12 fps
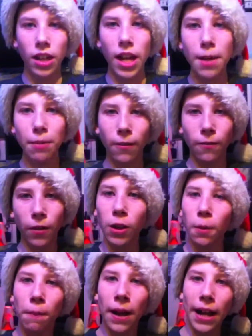Hey, my
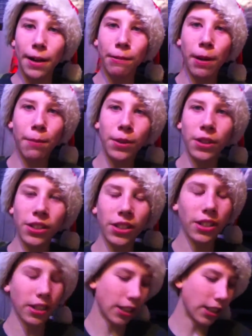fellow pack
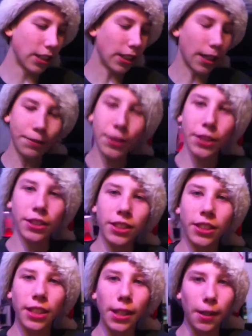members. I'm just going
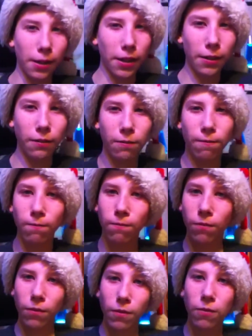to say a, uh,
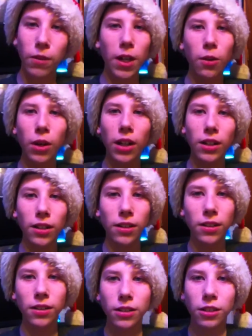farewell
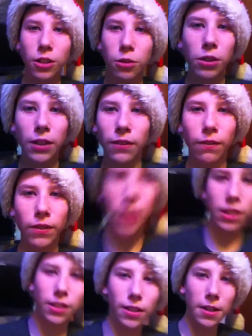to
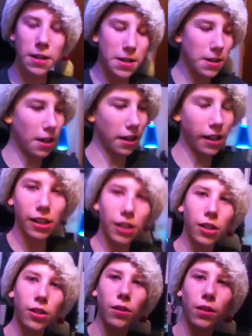2015 and uh,
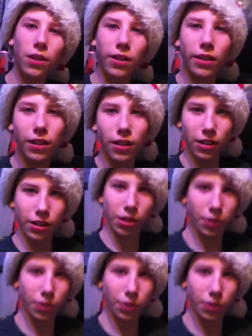hello to